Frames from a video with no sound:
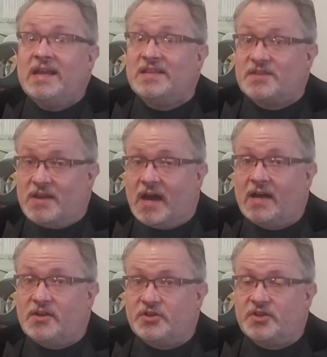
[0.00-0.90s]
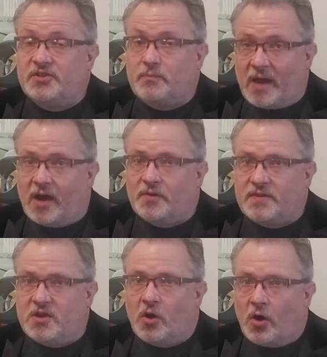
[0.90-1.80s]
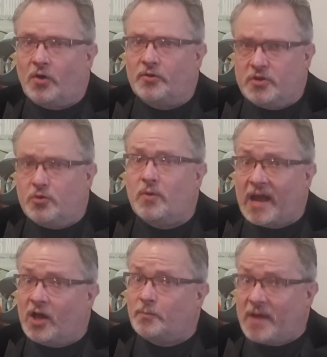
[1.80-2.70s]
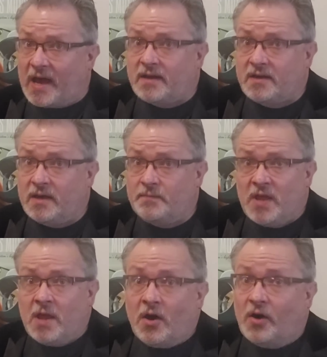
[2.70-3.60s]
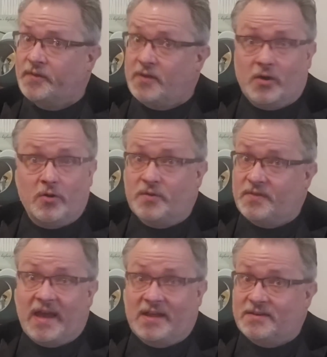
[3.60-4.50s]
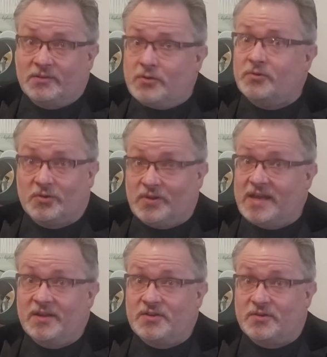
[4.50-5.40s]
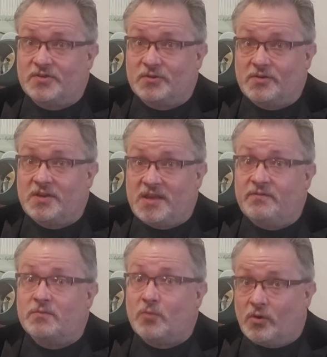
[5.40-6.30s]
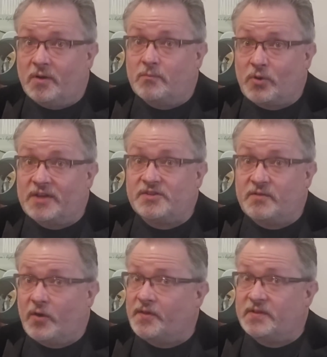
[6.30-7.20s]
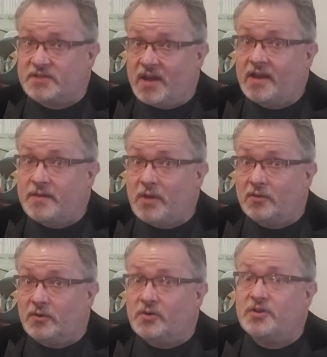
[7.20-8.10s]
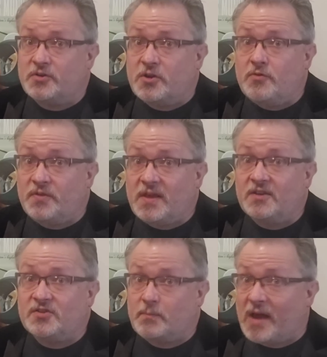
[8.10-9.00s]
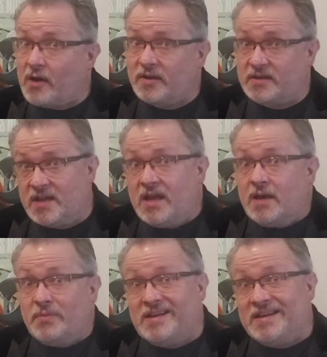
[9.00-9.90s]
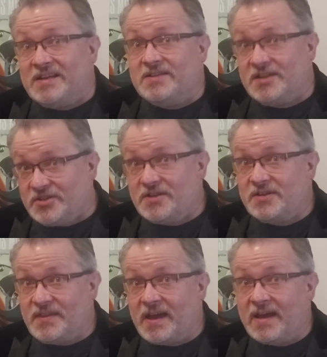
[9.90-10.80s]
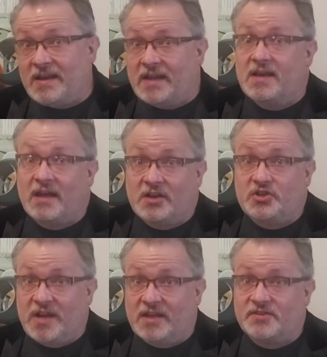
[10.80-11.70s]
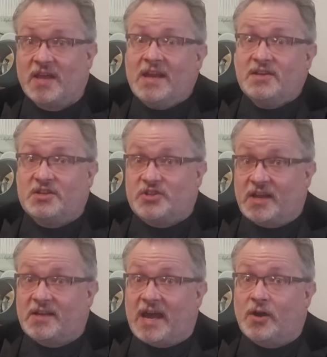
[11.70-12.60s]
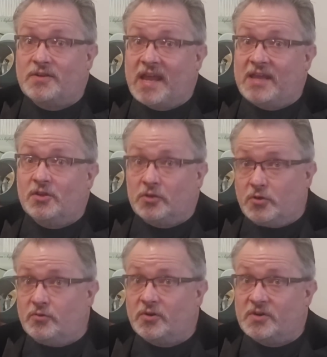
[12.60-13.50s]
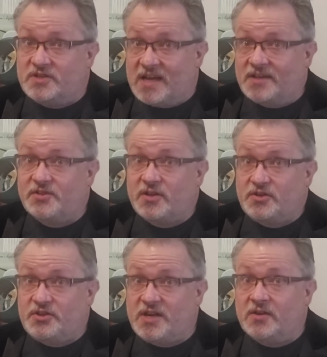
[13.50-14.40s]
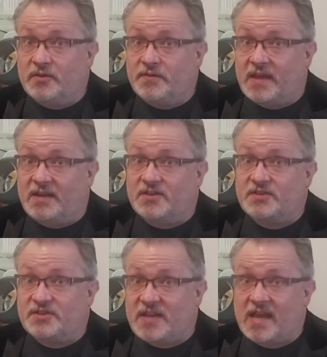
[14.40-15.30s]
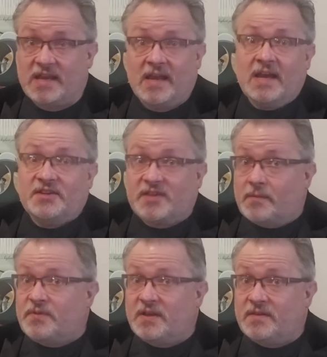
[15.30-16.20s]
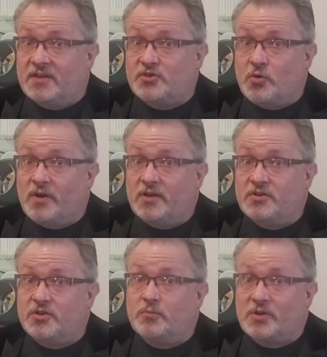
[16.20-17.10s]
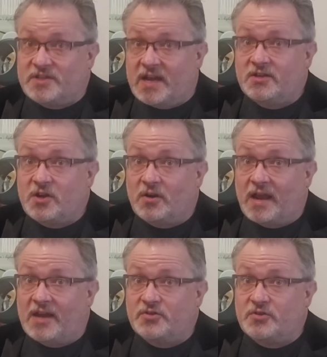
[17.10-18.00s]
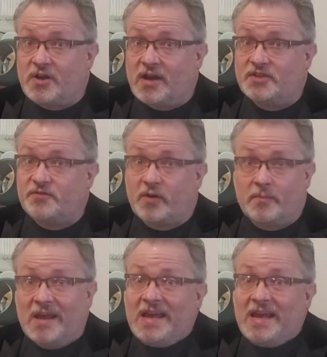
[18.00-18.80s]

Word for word: It's not just about the all-new Alpaca, although that lunar lander is looking even more impressive all the time. I learned new things about it, but in addition to that, I got a chance to check out a lunar dust shield, that is to say, something that's going to protect our astronauts from